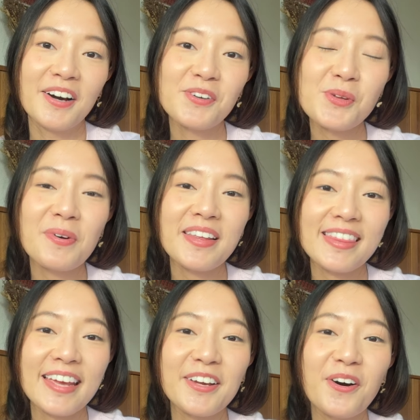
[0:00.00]
Also want to
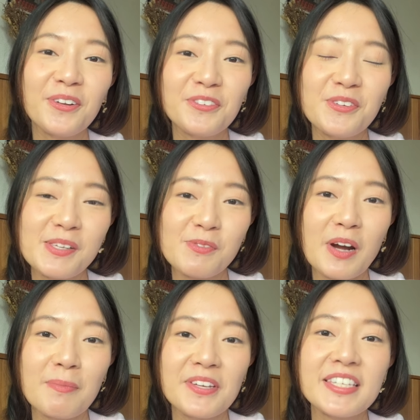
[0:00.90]
thank all of you
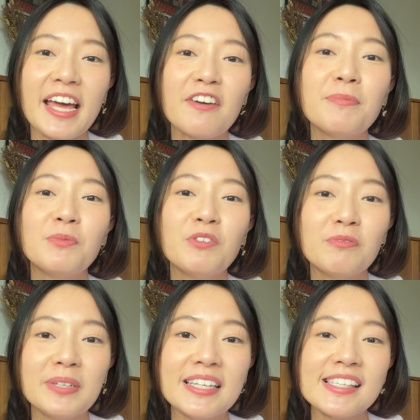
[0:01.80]
subscribers that have been with
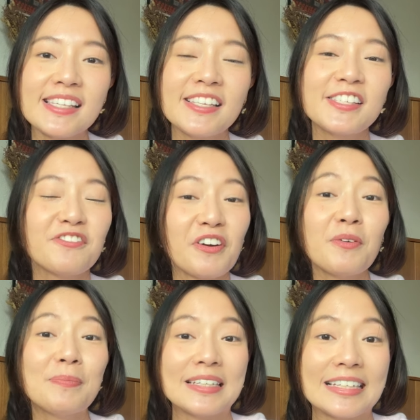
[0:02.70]
me since the very
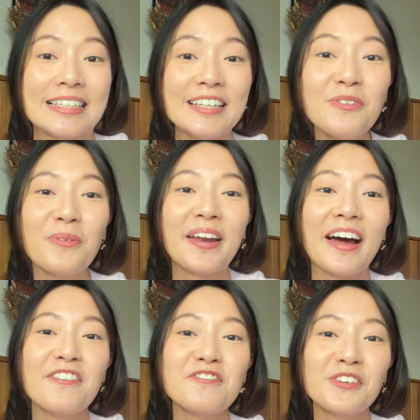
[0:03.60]
beginning when
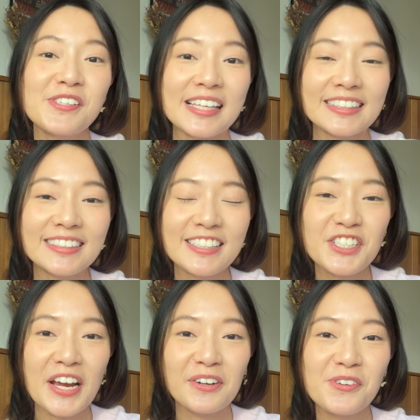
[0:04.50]
I first started this
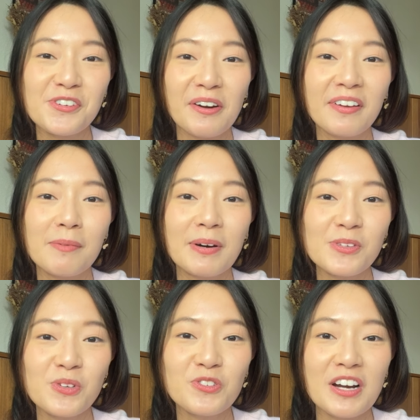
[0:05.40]
channel sharing about
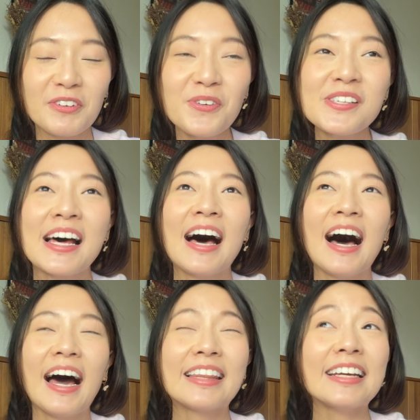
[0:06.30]
Swiss travels.
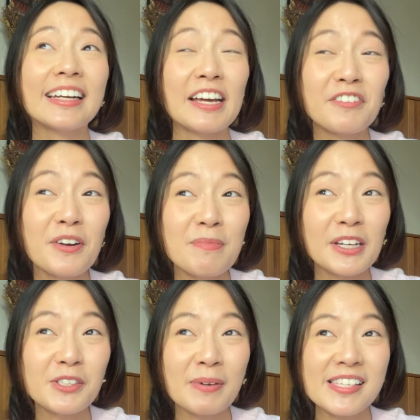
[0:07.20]
I think I never
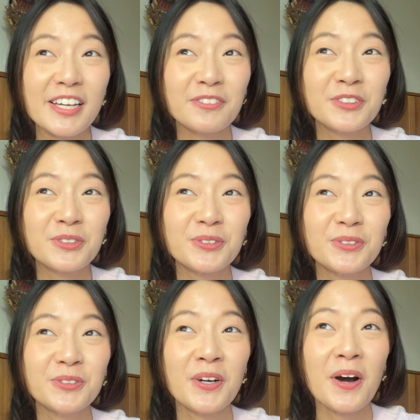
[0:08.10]
imagined myself
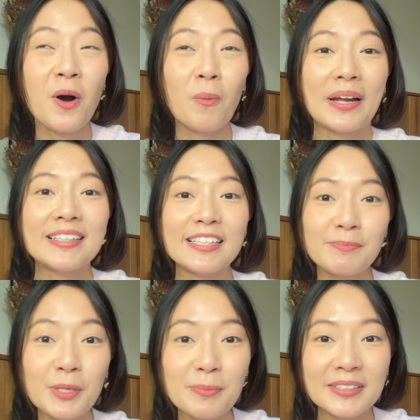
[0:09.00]
to one day
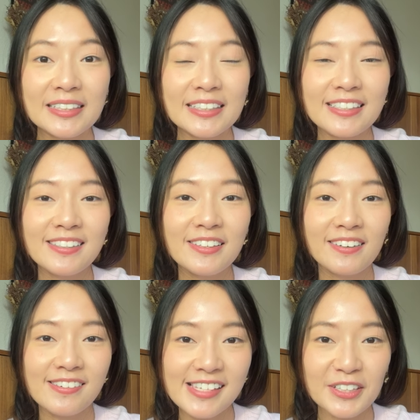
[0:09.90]
permanently
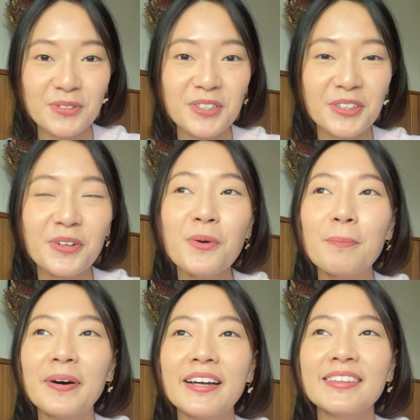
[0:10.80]
settle here,
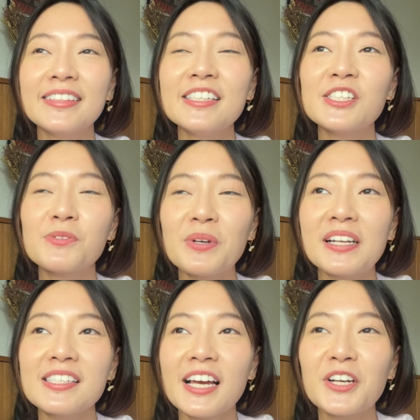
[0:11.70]
but this is
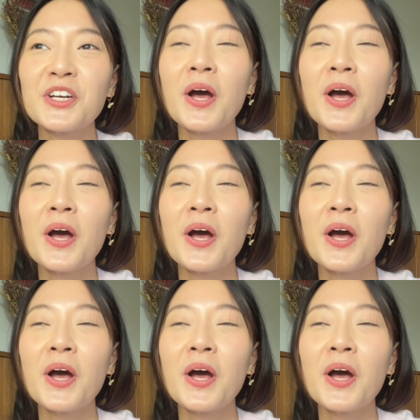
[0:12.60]
really such